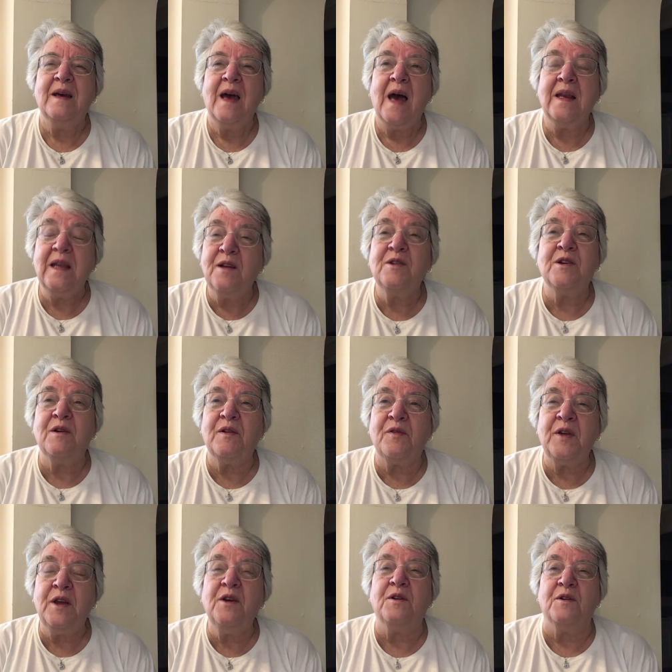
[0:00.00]
And he'll do it
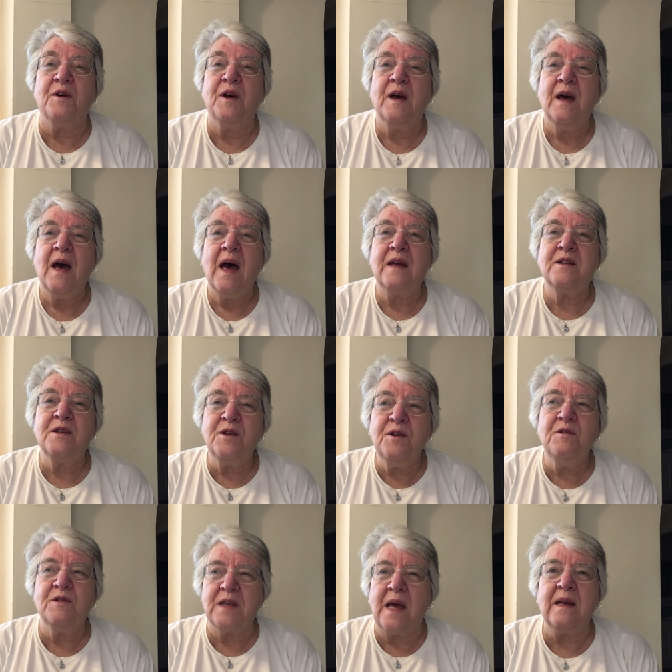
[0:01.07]
for you as
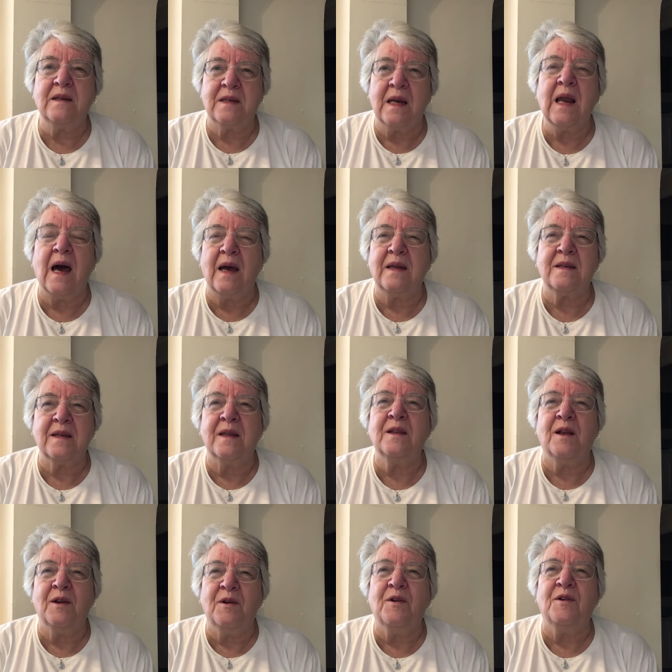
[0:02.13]
you take delight in
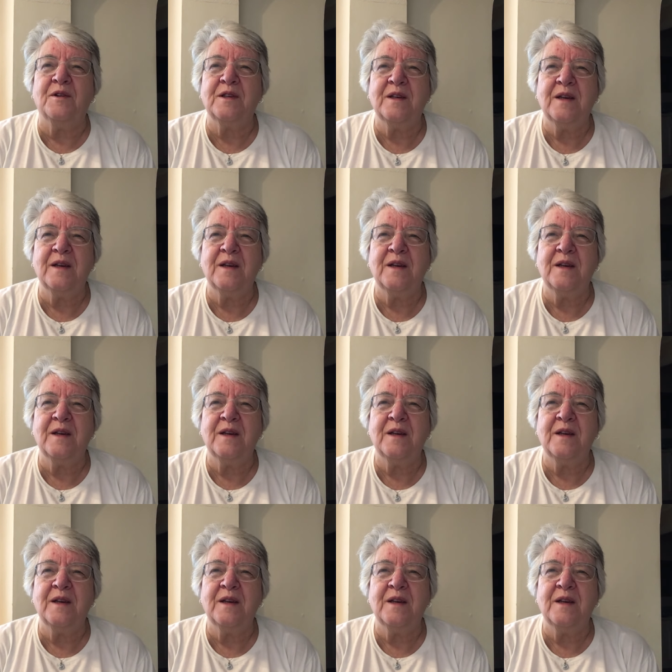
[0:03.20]
the Lord,